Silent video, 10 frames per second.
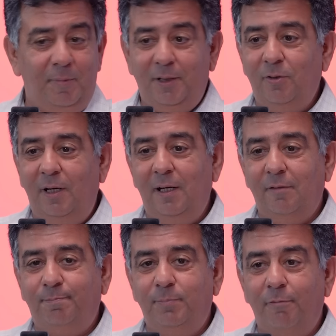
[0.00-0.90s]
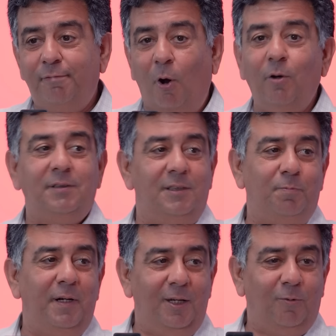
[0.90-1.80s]
I mean, today a Fronx is
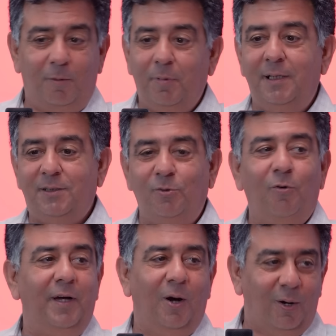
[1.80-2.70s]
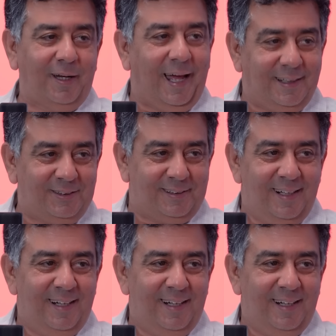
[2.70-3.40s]
pretty quick, but it's nowhere a hot hatch.